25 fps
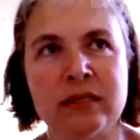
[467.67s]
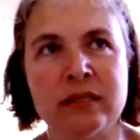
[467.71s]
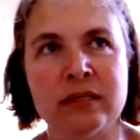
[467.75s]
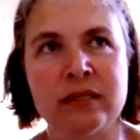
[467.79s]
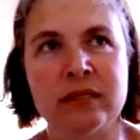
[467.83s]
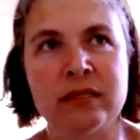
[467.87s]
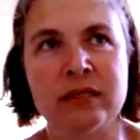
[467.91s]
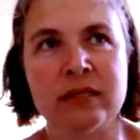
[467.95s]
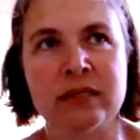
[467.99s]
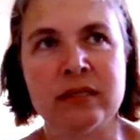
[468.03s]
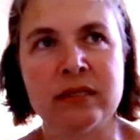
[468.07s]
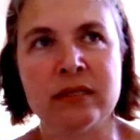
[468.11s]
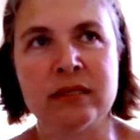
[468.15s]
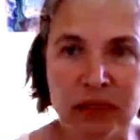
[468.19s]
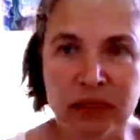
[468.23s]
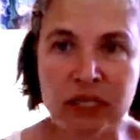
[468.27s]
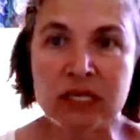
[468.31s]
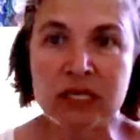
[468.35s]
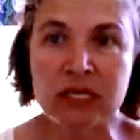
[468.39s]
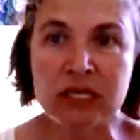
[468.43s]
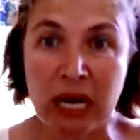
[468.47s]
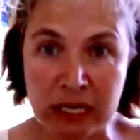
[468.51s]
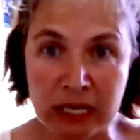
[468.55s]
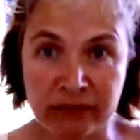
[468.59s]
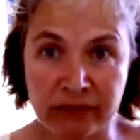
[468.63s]
if this
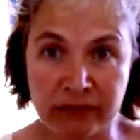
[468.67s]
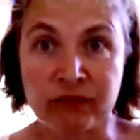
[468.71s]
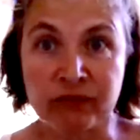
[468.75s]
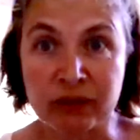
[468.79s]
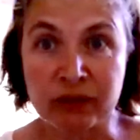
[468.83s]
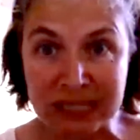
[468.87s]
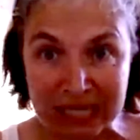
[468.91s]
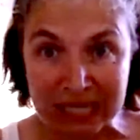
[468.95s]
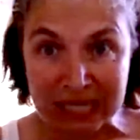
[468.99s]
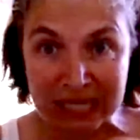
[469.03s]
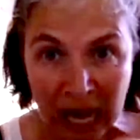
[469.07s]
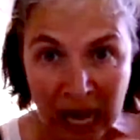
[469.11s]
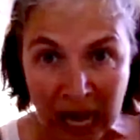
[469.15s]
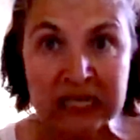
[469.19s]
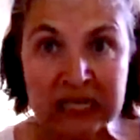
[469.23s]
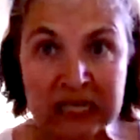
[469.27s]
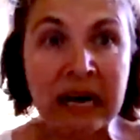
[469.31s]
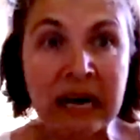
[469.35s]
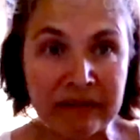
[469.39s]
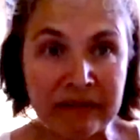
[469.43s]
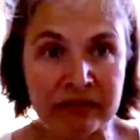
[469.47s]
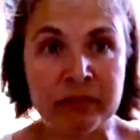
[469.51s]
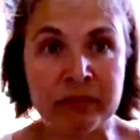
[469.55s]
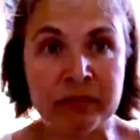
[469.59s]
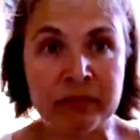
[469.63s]
kind of
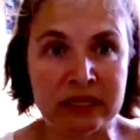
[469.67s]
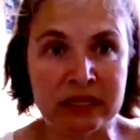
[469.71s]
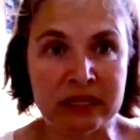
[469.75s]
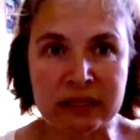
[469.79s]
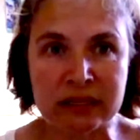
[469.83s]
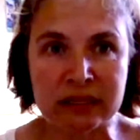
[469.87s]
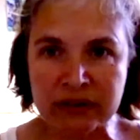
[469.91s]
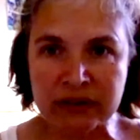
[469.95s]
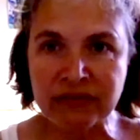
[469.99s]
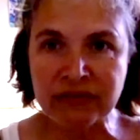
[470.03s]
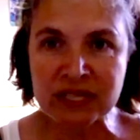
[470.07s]
non-government,